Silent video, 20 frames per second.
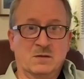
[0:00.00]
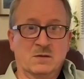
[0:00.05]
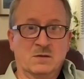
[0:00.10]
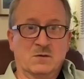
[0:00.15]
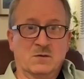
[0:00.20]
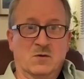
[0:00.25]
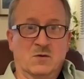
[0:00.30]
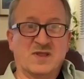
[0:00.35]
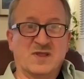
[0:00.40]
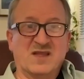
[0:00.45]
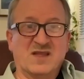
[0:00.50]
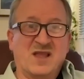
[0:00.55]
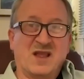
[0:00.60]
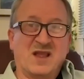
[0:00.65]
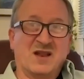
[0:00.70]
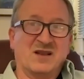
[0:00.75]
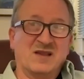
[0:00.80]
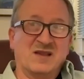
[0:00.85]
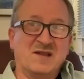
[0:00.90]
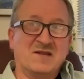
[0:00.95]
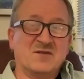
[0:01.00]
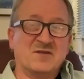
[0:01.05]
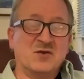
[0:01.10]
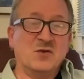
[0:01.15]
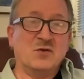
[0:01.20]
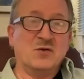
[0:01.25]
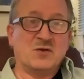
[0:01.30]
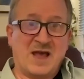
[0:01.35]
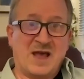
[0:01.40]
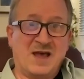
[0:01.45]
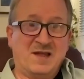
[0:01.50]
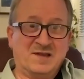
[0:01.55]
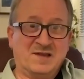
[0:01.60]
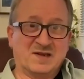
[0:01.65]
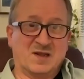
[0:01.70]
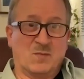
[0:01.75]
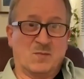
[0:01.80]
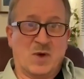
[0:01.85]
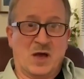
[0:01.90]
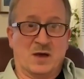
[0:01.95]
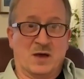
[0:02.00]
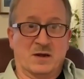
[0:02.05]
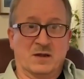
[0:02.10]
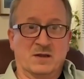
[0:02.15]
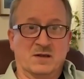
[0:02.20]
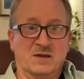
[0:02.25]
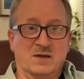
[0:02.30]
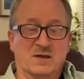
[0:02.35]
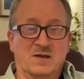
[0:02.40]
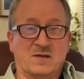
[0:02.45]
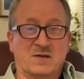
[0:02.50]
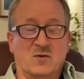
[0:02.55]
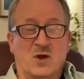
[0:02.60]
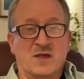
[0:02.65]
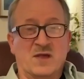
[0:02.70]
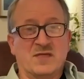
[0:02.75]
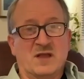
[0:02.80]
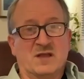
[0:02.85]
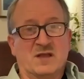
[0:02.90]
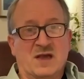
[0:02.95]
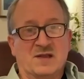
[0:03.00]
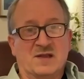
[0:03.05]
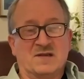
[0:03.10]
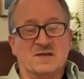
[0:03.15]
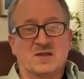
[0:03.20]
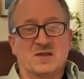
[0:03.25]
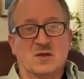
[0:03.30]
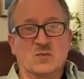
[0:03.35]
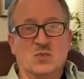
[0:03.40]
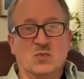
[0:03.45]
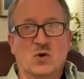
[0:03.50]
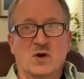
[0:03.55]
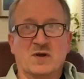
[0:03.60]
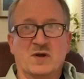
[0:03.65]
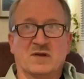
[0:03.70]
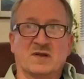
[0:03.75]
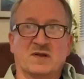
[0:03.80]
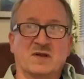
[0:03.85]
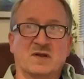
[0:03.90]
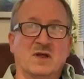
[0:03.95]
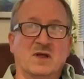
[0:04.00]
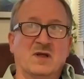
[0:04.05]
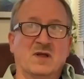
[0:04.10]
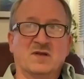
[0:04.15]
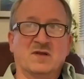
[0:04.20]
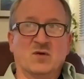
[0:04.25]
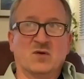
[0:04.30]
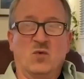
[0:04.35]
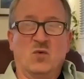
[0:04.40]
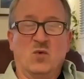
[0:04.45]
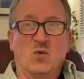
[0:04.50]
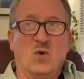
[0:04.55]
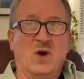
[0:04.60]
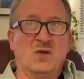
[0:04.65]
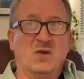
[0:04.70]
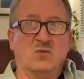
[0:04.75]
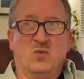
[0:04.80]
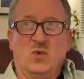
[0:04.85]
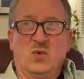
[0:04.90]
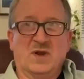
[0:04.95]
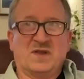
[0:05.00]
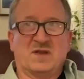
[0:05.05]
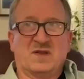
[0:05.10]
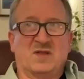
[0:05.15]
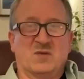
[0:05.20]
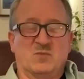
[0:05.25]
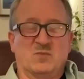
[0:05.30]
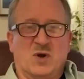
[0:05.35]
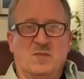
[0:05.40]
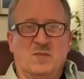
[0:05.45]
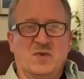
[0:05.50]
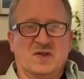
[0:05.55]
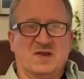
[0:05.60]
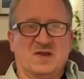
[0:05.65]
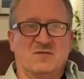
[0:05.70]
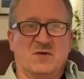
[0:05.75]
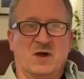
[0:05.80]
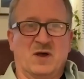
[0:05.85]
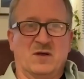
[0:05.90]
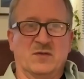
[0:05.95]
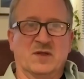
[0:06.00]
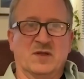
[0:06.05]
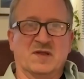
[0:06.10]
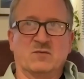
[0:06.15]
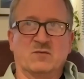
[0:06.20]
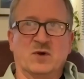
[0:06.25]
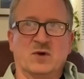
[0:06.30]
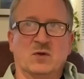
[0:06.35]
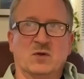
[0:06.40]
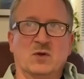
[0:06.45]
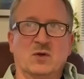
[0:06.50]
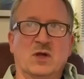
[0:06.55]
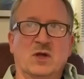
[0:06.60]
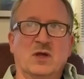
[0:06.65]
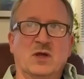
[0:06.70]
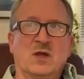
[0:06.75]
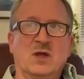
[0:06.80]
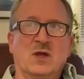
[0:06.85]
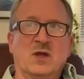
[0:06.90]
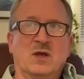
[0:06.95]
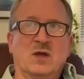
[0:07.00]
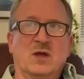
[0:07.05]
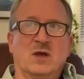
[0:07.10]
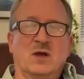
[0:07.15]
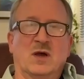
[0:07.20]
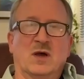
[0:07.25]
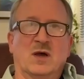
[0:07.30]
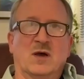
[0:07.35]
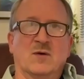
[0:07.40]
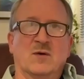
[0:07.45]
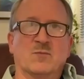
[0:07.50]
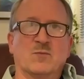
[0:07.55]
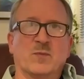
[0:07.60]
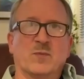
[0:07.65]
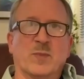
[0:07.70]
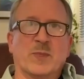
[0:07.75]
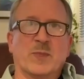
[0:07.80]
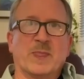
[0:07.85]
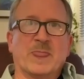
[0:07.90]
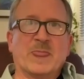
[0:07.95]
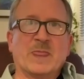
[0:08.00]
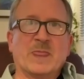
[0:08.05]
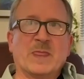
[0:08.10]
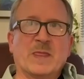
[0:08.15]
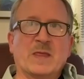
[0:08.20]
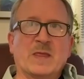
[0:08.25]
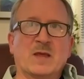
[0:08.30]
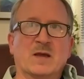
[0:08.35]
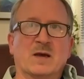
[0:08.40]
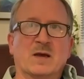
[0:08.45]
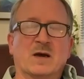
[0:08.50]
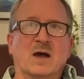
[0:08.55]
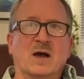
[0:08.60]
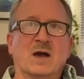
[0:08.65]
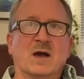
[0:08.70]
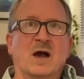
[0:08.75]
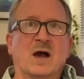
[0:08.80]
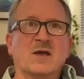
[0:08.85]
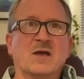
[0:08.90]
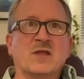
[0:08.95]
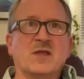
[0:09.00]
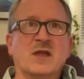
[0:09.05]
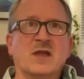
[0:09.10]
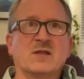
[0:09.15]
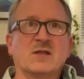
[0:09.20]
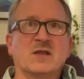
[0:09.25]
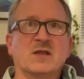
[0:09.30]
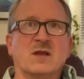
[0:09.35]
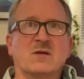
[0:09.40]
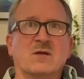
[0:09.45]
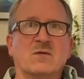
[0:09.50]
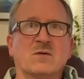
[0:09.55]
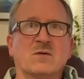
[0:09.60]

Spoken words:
Or then they at least knew to ask about it. And so I think that's the importance. So what's the purpose of all this? Well, I think that